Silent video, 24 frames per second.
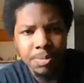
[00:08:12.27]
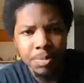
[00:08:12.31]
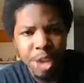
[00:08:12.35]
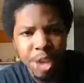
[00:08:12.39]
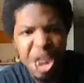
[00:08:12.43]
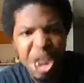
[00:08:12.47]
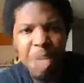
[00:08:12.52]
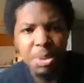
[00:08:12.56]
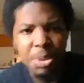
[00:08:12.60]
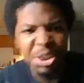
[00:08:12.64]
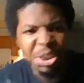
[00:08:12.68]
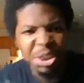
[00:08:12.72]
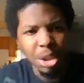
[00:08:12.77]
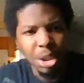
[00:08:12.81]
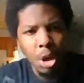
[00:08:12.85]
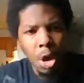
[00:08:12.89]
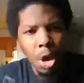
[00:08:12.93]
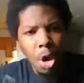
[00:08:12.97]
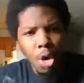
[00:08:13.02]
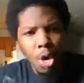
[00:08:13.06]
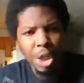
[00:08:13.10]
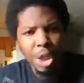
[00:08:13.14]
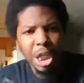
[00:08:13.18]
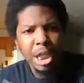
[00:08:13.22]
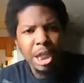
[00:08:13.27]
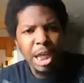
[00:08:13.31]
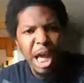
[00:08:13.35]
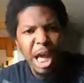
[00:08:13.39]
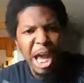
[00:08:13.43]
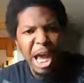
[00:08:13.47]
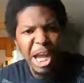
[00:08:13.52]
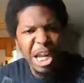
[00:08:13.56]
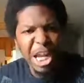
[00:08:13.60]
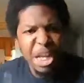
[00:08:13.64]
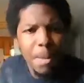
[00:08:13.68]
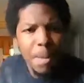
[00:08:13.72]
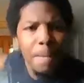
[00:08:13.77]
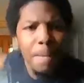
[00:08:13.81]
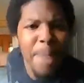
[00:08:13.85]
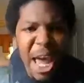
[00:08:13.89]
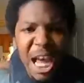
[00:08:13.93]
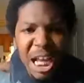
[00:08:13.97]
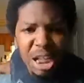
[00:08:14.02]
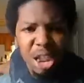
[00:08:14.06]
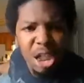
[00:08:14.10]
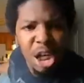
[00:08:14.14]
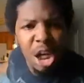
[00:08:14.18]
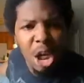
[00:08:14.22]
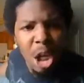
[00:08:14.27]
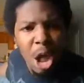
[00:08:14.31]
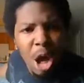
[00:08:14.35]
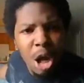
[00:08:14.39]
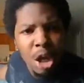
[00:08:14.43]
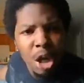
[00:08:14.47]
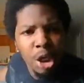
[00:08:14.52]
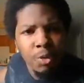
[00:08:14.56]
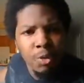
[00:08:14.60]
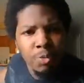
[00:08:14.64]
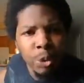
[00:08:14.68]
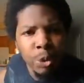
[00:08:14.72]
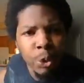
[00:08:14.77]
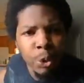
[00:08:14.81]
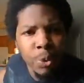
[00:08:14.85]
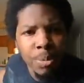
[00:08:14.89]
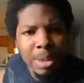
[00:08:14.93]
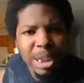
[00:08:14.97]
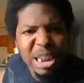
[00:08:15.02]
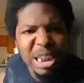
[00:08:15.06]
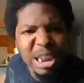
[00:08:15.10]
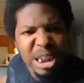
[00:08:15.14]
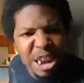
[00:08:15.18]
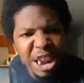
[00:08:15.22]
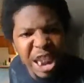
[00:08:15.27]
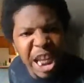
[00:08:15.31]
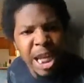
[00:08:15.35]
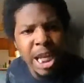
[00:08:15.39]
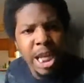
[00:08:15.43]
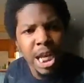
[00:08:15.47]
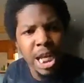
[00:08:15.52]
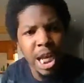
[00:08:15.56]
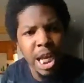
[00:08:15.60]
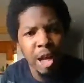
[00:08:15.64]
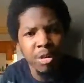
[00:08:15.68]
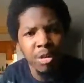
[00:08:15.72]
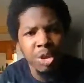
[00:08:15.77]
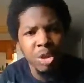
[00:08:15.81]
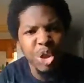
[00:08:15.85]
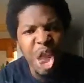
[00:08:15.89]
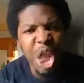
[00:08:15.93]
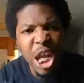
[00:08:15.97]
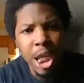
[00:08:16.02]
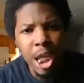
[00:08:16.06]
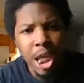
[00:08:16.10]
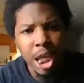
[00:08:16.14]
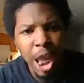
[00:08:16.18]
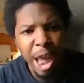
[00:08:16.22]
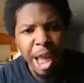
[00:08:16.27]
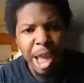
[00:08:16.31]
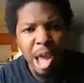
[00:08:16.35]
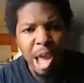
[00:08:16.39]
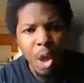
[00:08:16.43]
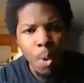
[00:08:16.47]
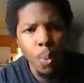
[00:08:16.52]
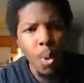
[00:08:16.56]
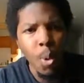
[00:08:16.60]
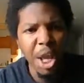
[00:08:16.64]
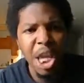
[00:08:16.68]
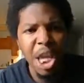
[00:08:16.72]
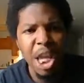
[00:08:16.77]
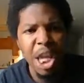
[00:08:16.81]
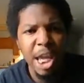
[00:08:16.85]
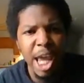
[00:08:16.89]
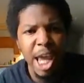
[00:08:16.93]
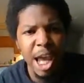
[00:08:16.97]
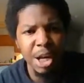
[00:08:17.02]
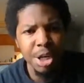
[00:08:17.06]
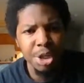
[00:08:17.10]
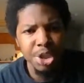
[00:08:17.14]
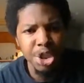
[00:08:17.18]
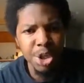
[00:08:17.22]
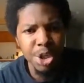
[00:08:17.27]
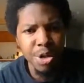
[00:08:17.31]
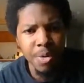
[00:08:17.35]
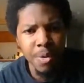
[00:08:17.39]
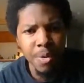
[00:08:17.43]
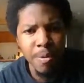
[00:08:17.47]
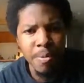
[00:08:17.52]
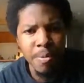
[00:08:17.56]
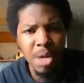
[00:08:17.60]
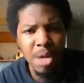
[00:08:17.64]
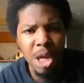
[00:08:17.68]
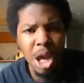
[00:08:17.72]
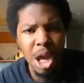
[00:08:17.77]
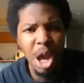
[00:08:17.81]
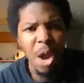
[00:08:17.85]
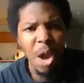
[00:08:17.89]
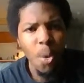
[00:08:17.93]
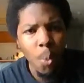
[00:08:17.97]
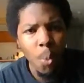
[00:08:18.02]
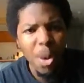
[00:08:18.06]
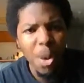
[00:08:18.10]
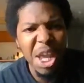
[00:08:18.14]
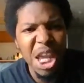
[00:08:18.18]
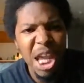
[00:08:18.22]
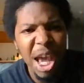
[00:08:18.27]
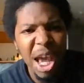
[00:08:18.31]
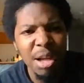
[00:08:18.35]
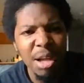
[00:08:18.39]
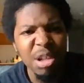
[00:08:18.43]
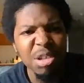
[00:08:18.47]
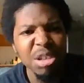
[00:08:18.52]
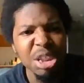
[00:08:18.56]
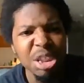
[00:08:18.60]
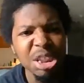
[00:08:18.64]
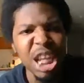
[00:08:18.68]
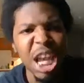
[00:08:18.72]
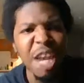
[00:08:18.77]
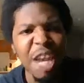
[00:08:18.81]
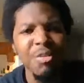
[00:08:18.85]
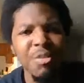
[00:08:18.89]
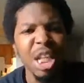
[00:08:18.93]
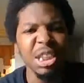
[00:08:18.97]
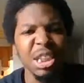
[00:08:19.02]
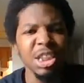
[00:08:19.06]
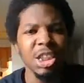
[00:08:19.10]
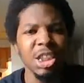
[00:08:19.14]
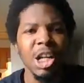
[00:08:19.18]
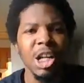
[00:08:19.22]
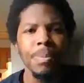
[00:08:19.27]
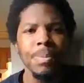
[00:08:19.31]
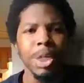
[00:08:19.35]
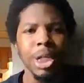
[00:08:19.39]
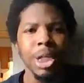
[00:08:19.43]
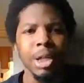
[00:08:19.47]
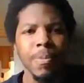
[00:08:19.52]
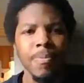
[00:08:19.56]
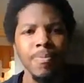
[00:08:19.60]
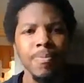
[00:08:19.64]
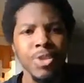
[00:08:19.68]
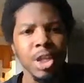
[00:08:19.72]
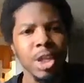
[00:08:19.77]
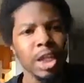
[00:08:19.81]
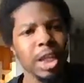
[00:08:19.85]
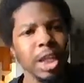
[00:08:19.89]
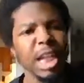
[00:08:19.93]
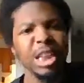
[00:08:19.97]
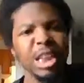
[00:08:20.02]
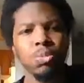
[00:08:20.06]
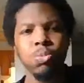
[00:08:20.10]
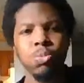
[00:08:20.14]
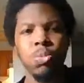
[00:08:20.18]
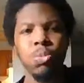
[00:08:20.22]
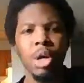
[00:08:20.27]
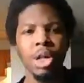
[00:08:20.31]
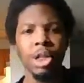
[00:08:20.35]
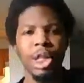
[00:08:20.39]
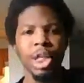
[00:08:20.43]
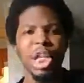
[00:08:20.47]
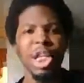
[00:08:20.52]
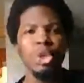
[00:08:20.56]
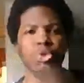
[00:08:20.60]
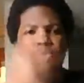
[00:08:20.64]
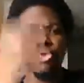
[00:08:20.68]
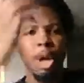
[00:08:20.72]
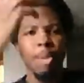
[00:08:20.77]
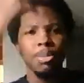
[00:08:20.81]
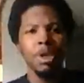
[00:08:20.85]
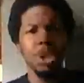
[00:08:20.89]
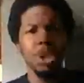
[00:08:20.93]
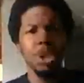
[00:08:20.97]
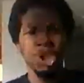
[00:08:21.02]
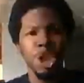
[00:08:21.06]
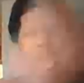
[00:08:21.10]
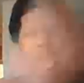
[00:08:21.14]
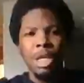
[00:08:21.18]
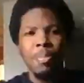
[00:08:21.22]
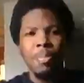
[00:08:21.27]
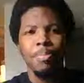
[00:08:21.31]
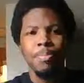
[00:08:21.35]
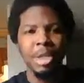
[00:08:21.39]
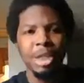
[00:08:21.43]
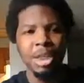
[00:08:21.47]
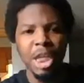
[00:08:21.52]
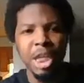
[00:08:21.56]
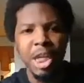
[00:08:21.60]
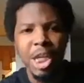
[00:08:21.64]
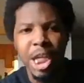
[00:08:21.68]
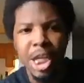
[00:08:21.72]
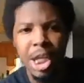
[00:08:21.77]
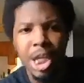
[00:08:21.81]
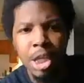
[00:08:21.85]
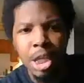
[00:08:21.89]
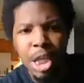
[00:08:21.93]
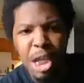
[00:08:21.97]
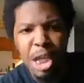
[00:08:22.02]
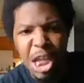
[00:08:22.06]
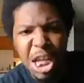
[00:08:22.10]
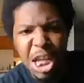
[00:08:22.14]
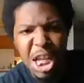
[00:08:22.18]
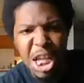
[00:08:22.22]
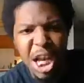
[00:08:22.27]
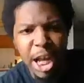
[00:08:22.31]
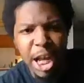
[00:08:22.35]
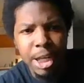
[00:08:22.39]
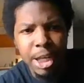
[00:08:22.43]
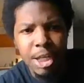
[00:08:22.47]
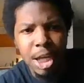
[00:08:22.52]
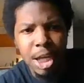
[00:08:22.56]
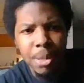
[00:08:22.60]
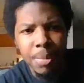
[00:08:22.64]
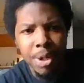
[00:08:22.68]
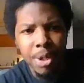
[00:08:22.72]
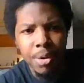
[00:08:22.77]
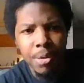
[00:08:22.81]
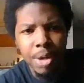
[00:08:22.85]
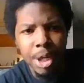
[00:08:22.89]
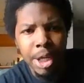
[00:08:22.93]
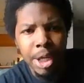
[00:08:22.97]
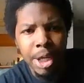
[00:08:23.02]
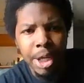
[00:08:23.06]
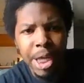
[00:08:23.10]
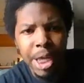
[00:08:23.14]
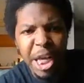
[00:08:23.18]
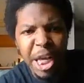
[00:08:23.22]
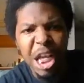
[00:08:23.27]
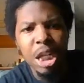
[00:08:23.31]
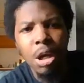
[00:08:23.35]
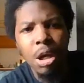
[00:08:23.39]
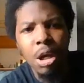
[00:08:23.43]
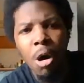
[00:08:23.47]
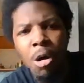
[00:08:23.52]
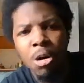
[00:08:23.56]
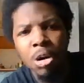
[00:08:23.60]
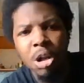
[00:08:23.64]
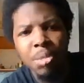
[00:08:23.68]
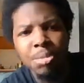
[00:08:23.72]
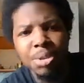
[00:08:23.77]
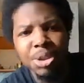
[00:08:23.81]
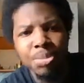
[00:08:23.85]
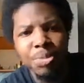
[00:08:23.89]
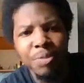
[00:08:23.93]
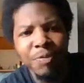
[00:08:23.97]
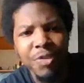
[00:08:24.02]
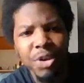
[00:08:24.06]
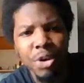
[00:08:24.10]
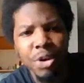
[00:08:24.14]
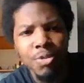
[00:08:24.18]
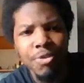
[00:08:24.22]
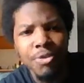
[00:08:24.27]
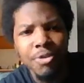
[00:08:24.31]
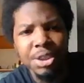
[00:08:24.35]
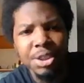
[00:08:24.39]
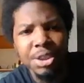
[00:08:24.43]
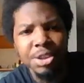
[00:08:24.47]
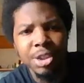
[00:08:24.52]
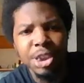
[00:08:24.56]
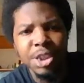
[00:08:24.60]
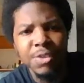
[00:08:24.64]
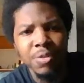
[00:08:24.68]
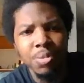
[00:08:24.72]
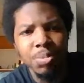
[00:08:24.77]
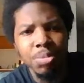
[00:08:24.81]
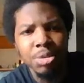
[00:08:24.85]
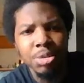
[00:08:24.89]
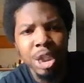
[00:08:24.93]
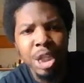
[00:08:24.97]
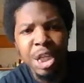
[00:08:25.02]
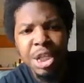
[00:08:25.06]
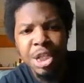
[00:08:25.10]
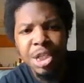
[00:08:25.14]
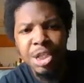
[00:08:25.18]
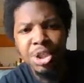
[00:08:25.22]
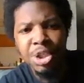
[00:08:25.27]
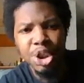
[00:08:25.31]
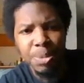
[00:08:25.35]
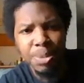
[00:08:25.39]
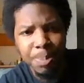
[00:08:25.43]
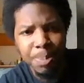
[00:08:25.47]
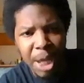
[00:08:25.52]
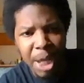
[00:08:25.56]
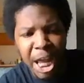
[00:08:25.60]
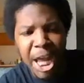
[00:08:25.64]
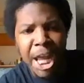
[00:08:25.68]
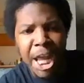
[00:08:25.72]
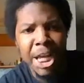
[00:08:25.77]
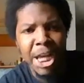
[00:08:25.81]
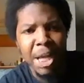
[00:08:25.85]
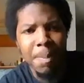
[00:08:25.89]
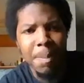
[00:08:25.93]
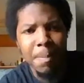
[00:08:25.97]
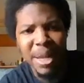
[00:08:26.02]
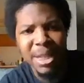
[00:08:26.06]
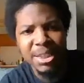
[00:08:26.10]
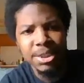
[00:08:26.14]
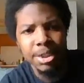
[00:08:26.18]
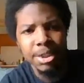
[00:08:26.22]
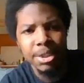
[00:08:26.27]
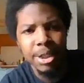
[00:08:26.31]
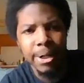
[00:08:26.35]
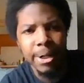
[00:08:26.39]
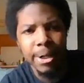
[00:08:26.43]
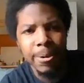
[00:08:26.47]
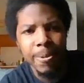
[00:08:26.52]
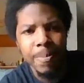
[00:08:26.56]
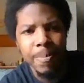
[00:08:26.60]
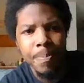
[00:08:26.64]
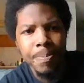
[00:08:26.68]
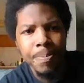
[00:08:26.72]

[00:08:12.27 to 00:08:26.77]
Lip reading: He was the only guy in the back of the locker room sitting there thinking like what he got to do. What he got to do to save this company. Guess what? He dropped the G and put the E. EIW. He called up some few wrestlers from Japan and Mexico.